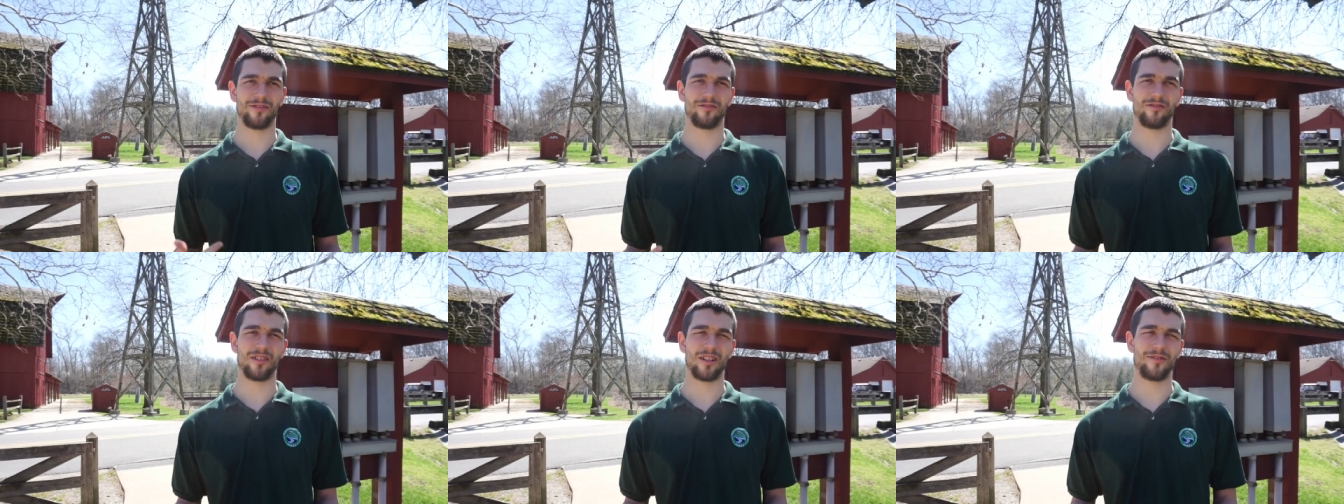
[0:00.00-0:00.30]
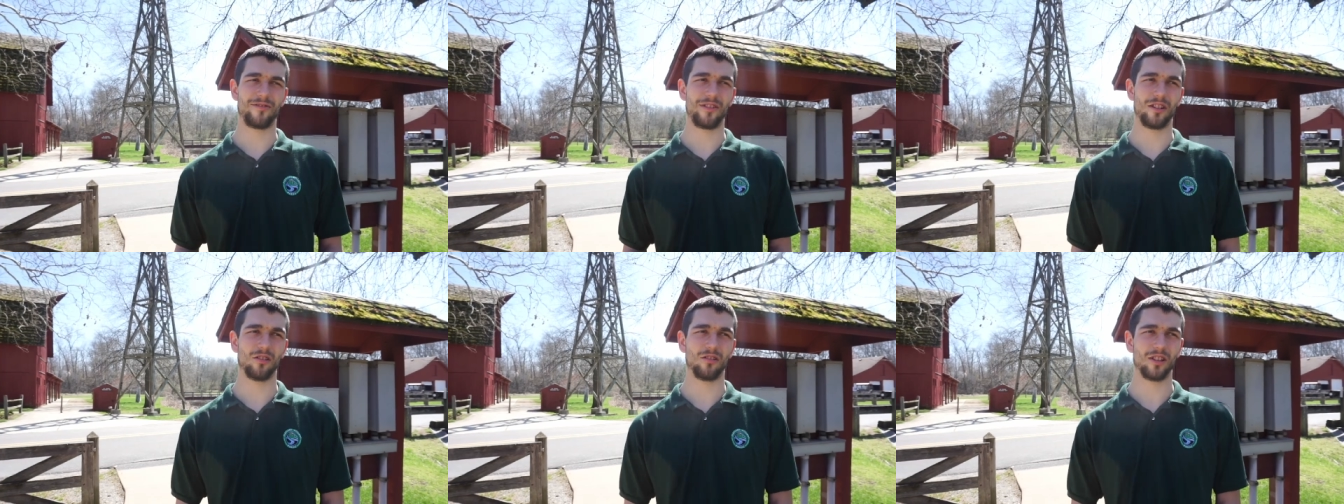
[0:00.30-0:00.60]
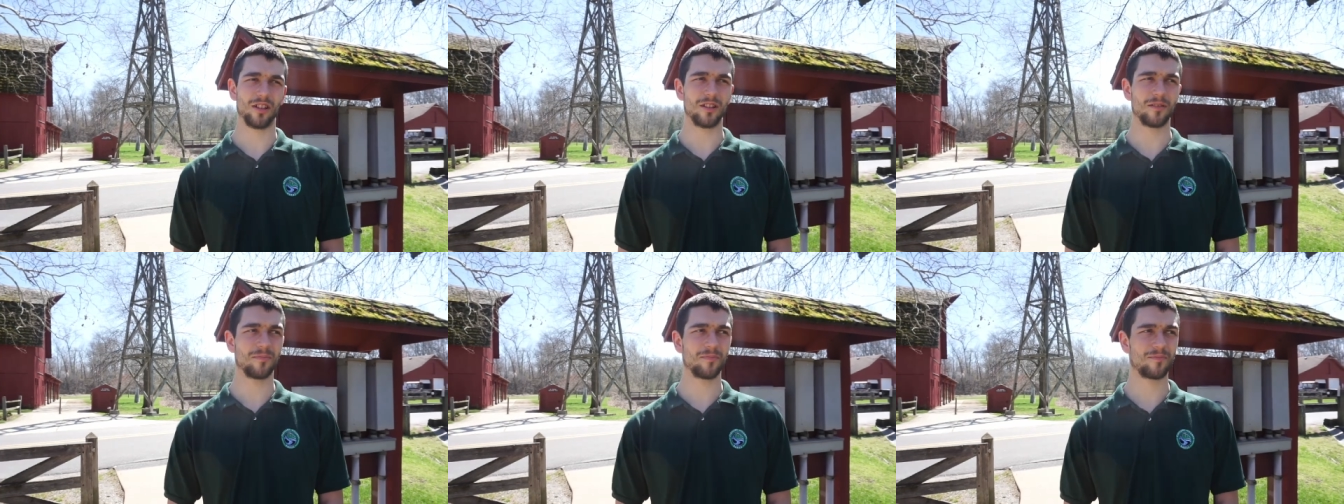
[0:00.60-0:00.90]

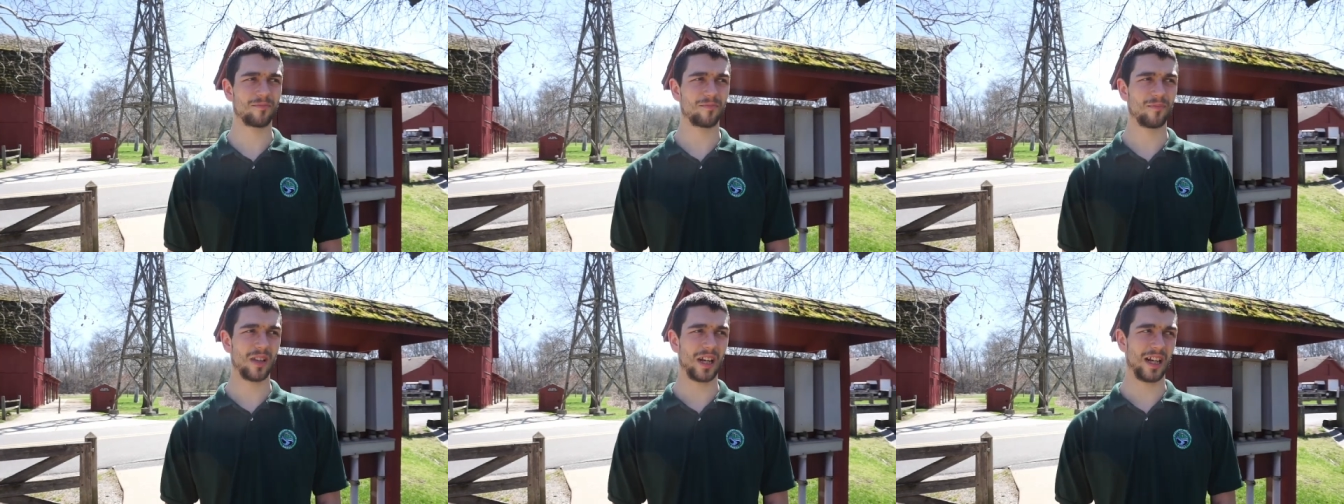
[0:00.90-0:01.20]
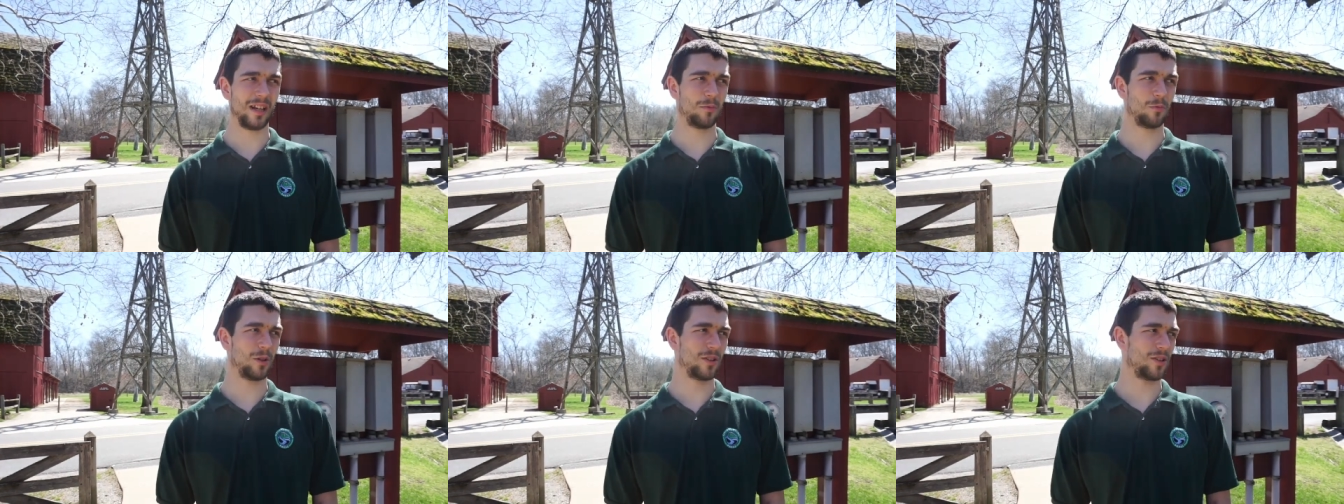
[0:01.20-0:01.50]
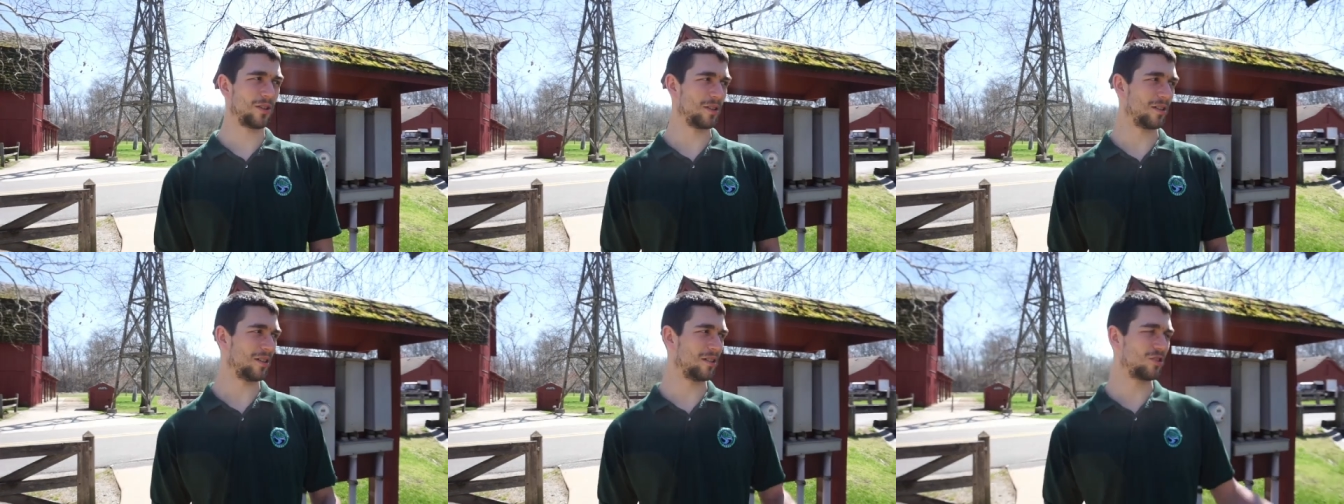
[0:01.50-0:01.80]
refilling, and
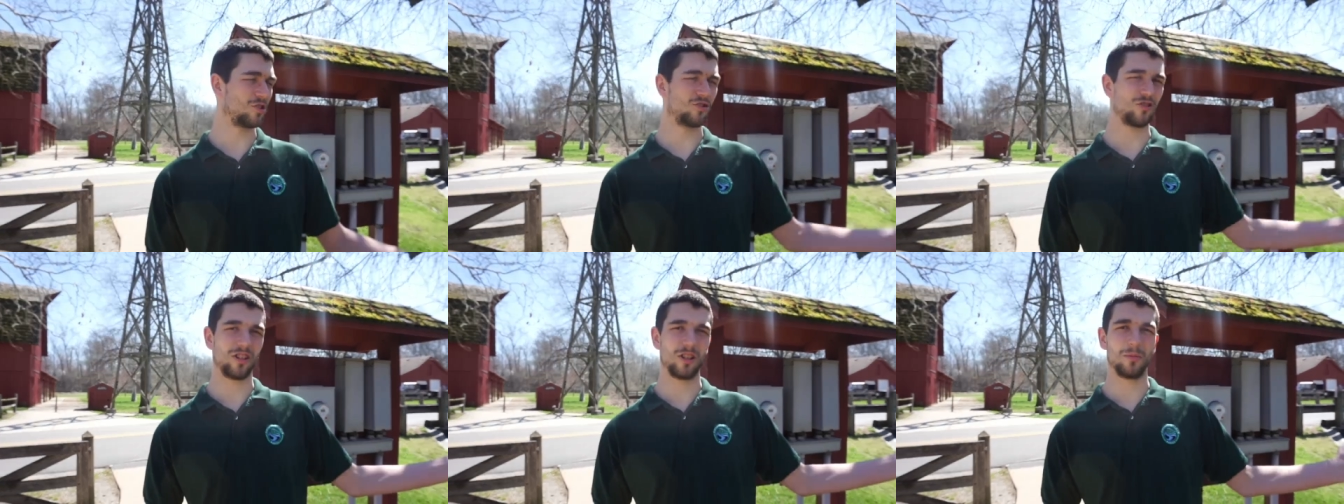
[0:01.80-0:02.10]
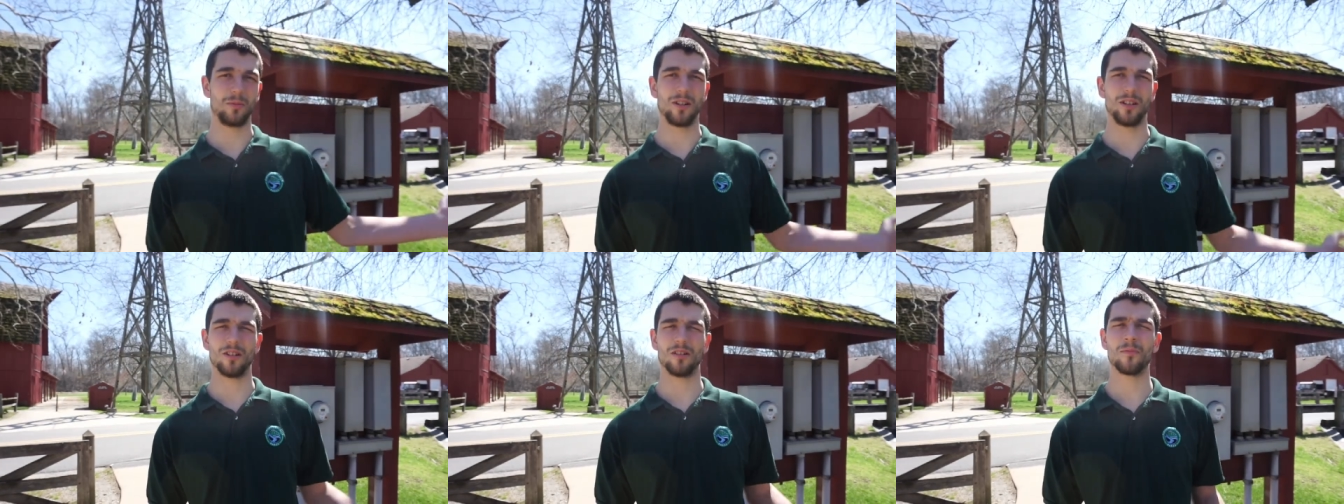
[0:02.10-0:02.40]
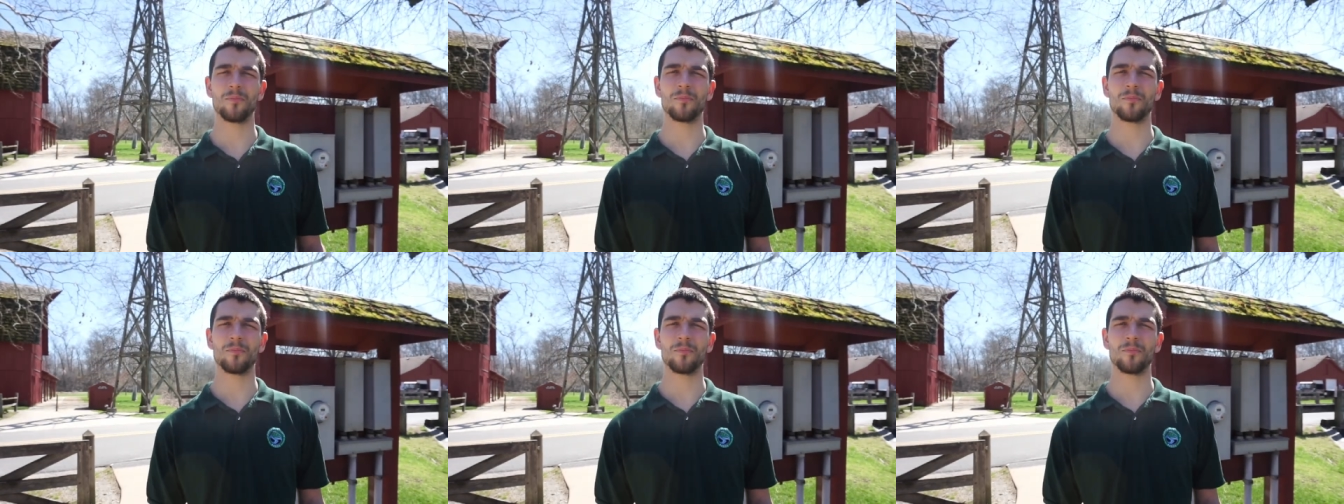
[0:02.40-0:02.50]
with the stream here.